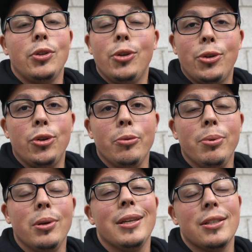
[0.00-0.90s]

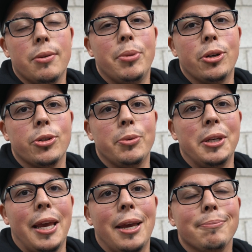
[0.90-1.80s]
YouTube is a
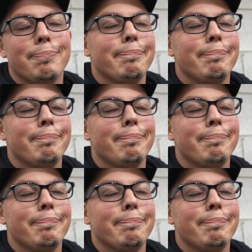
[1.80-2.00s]
bittersweet game.